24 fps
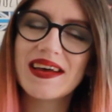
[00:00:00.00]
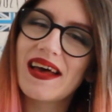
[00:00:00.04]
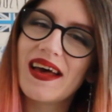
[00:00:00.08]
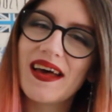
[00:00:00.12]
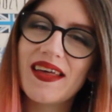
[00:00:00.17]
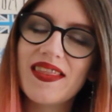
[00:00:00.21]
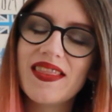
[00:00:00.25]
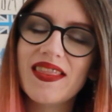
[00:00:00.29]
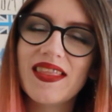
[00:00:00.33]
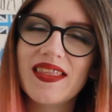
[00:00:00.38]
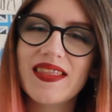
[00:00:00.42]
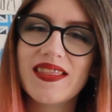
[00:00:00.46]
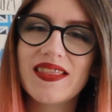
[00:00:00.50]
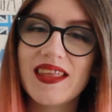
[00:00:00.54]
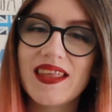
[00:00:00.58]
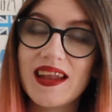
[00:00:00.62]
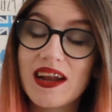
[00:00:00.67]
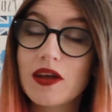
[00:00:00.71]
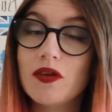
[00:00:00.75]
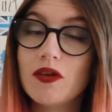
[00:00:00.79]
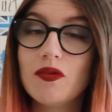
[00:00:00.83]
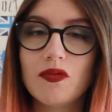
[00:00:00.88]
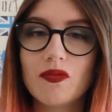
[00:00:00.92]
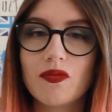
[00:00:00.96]
And then
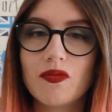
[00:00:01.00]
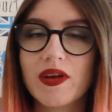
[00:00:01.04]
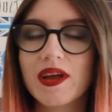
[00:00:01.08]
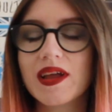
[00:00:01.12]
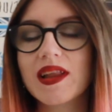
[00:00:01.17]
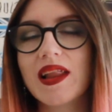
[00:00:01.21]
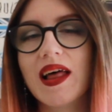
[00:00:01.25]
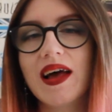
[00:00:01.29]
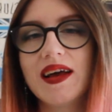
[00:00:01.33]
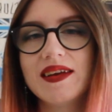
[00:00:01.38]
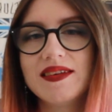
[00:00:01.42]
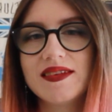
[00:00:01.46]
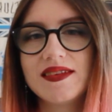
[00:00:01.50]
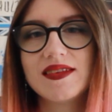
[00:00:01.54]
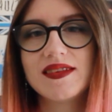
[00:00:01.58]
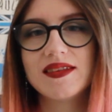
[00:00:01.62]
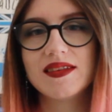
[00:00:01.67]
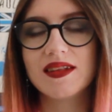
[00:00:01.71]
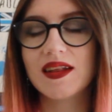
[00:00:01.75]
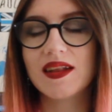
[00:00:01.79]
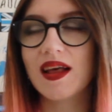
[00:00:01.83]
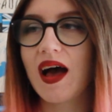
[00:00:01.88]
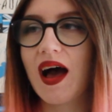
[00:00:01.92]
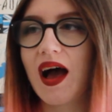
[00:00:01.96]
I
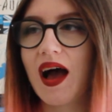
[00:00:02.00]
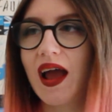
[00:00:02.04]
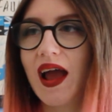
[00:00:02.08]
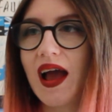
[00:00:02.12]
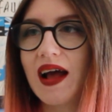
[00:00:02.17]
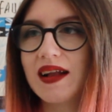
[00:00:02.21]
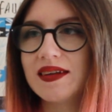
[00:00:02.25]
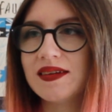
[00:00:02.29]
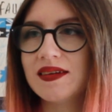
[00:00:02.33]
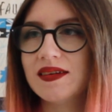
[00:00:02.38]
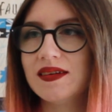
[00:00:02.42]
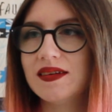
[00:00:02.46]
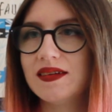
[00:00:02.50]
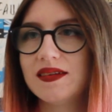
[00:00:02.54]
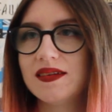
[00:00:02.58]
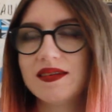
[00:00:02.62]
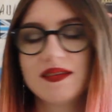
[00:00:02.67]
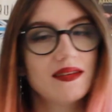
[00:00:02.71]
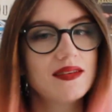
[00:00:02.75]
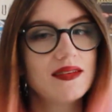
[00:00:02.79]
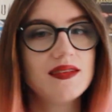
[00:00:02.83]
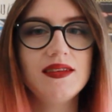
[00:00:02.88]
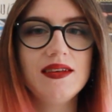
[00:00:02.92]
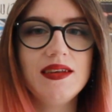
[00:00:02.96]
realised that I hadn't
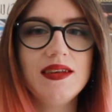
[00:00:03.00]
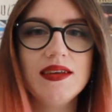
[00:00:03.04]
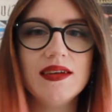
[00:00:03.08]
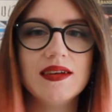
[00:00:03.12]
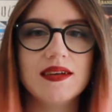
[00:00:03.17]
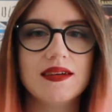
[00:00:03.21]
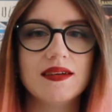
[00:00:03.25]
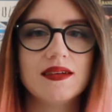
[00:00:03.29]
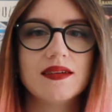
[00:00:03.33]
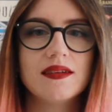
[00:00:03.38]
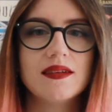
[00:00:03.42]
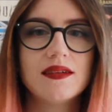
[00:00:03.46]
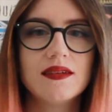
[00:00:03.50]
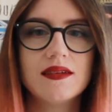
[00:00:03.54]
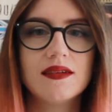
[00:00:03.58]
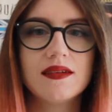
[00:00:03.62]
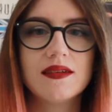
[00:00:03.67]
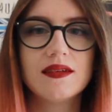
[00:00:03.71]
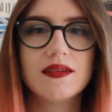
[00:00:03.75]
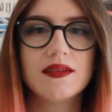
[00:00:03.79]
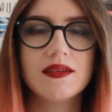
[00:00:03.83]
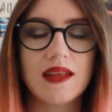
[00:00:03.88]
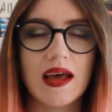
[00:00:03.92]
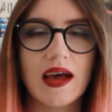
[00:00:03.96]
seen
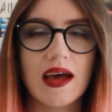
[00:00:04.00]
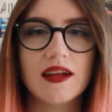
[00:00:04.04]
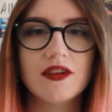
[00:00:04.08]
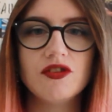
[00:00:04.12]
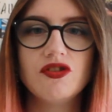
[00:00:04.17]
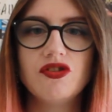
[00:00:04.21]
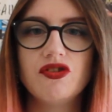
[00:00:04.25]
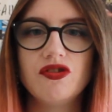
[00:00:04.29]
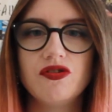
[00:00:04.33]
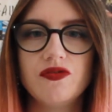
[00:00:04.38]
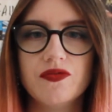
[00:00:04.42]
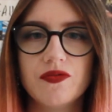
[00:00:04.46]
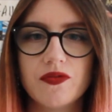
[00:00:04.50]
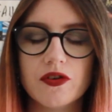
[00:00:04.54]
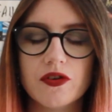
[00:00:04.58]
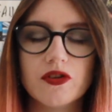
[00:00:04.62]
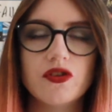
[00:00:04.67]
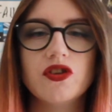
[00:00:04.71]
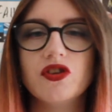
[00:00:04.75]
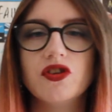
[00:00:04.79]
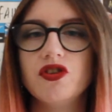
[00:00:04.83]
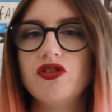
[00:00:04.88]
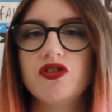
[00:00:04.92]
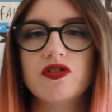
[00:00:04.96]
that
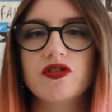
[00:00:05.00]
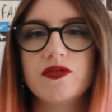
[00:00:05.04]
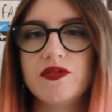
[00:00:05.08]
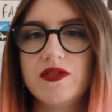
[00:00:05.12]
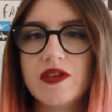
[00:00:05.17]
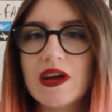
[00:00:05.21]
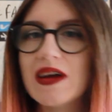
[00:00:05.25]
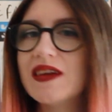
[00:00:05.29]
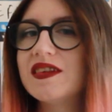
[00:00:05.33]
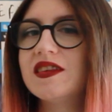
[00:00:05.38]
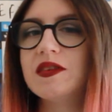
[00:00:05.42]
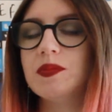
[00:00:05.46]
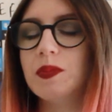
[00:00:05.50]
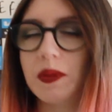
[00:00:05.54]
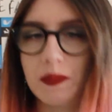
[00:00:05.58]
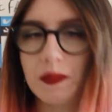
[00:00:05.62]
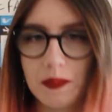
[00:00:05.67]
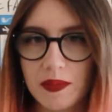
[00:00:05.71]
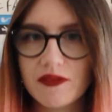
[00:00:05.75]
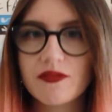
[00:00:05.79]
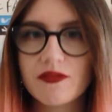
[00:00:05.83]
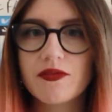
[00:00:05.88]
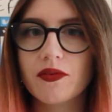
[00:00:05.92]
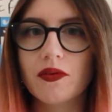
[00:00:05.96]
footage of Jesper
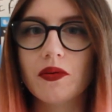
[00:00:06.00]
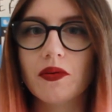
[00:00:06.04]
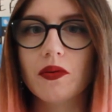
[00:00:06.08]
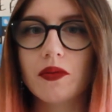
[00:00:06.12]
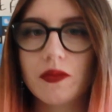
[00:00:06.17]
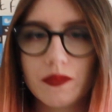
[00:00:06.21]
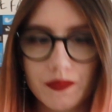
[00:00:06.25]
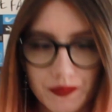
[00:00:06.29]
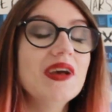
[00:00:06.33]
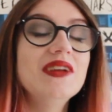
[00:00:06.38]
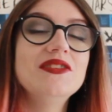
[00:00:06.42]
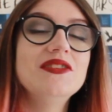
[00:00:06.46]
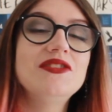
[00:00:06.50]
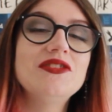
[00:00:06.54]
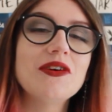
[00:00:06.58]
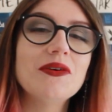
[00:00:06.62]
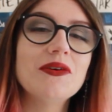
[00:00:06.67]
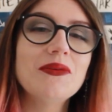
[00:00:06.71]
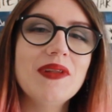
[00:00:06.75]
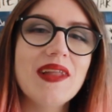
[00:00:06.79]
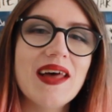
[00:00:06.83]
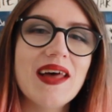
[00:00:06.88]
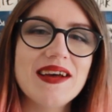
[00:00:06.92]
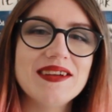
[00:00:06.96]
before, and
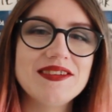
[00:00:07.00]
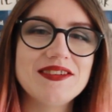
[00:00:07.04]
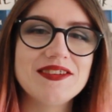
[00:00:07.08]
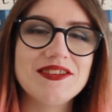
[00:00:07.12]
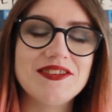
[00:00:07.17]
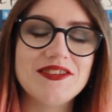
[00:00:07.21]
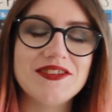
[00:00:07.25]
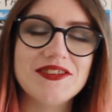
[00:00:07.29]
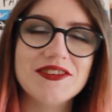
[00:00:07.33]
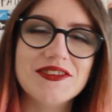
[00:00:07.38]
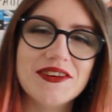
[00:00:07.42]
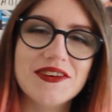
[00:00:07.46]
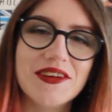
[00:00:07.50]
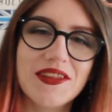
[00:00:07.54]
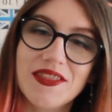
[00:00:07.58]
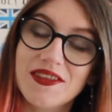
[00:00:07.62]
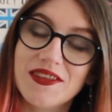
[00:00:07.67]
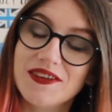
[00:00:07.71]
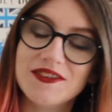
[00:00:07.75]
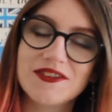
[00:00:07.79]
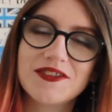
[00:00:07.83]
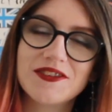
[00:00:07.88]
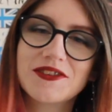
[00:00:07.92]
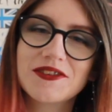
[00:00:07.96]
so led to
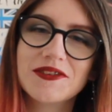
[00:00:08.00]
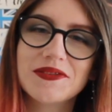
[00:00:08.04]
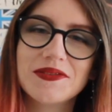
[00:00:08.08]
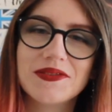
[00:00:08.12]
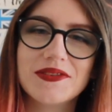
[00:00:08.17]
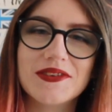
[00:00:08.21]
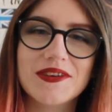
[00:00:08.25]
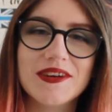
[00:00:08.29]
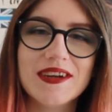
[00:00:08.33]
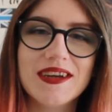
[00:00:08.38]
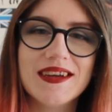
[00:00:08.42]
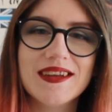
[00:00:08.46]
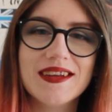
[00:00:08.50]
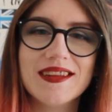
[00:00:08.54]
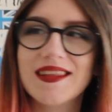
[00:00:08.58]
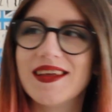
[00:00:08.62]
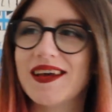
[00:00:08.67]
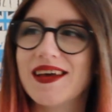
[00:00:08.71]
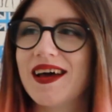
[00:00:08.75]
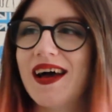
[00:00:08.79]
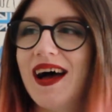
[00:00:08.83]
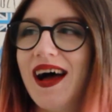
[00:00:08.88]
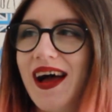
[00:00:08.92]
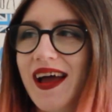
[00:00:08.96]
the discovery
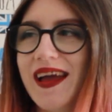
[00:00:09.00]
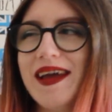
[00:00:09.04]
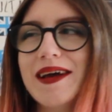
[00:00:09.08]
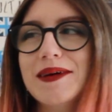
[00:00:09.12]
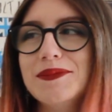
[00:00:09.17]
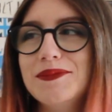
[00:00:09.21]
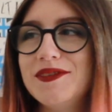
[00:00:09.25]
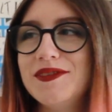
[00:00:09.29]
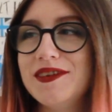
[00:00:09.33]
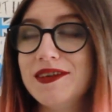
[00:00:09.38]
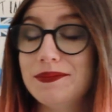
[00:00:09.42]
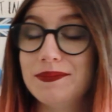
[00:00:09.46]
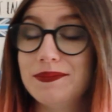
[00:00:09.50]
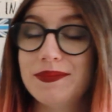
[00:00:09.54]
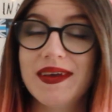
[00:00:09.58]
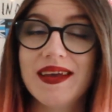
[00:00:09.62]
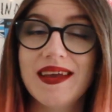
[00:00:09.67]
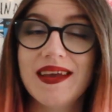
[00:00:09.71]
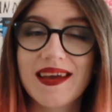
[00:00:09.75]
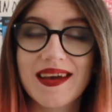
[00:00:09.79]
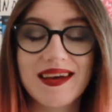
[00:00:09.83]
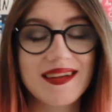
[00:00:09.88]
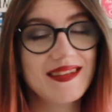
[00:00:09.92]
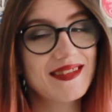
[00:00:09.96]
that
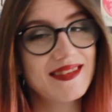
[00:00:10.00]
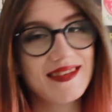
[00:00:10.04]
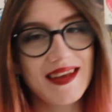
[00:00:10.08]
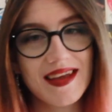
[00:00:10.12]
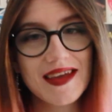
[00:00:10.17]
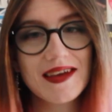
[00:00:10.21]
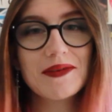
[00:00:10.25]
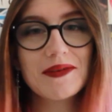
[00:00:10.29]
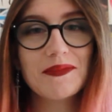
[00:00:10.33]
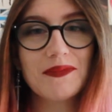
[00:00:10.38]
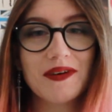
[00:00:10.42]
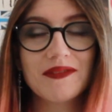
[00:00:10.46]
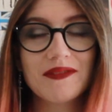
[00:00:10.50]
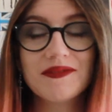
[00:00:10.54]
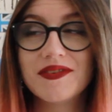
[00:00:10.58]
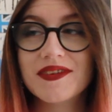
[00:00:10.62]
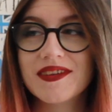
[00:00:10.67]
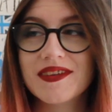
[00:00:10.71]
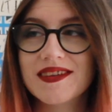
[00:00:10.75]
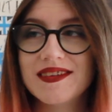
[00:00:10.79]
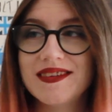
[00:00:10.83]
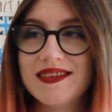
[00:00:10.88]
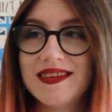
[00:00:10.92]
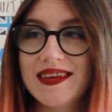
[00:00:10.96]
IMDb had taken one for
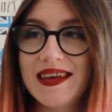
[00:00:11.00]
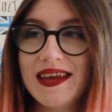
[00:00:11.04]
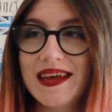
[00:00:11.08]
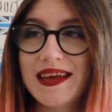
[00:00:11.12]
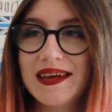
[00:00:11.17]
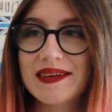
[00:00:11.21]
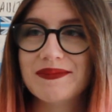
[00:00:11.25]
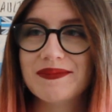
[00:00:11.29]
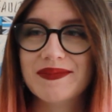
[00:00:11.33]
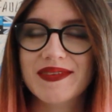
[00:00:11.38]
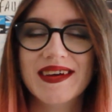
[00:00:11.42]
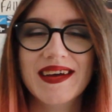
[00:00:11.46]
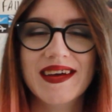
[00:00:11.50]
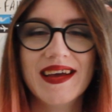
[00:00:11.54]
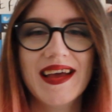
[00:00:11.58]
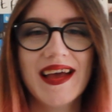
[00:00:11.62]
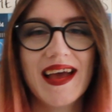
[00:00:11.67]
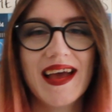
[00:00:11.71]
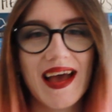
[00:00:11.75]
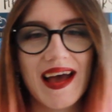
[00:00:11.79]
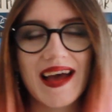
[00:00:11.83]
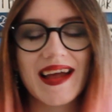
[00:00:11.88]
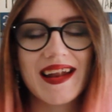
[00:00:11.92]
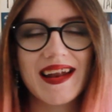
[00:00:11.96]
the team
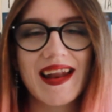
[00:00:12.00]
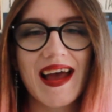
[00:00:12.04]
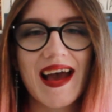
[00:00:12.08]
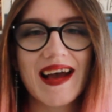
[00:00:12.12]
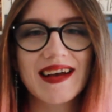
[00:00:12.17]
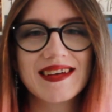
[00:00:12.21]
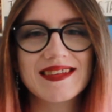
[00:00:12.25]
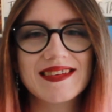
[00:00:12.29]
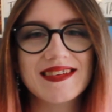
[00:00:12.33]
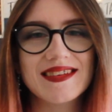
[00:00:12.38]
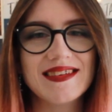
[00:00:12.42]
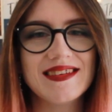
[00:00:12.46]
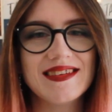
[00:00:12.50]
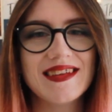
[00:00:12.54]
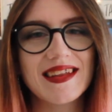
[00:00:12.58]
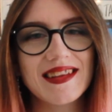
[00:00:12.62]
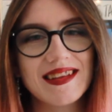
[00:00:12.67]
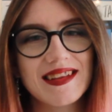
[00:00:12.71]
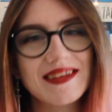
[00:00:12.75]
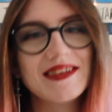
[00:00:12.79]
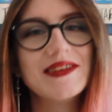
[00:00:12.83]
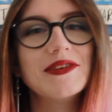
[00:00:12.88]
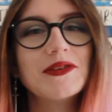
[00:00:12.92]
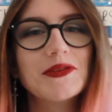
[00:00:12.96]
and
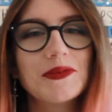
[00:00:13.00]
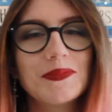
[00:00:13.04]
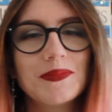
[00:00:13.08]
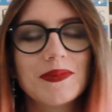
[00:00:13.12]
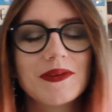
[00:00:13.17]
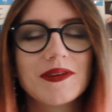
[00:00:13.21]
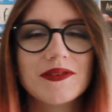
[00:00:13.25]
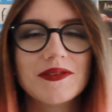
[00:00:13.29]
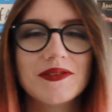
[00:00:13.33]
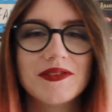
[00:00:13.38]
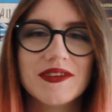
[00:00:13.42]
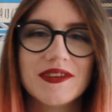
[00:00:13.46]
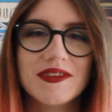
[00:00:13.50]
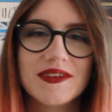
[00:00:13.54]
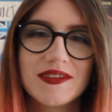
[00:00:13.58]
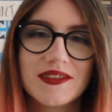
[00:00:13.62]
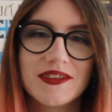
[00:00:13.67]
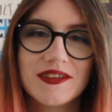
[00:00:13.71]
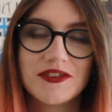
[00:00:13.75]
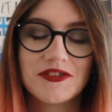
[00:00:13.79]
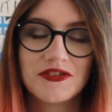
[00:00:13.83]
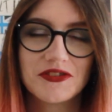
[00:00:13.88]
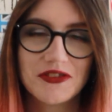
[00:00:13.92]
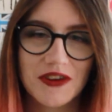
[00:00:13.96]
accidentally uploaded
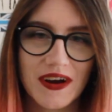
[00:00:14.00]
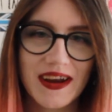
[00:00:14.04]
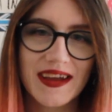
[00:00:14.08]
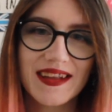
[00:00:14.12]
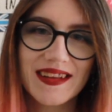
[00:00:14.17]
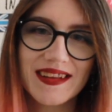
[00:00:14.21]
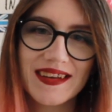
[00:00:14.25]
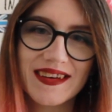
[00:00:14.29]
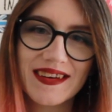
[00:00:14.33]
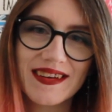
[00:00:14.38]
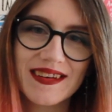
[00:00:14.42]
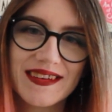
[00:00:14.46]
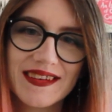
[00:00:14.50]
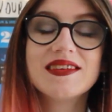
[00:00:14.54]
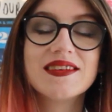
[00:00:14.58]
the trailer.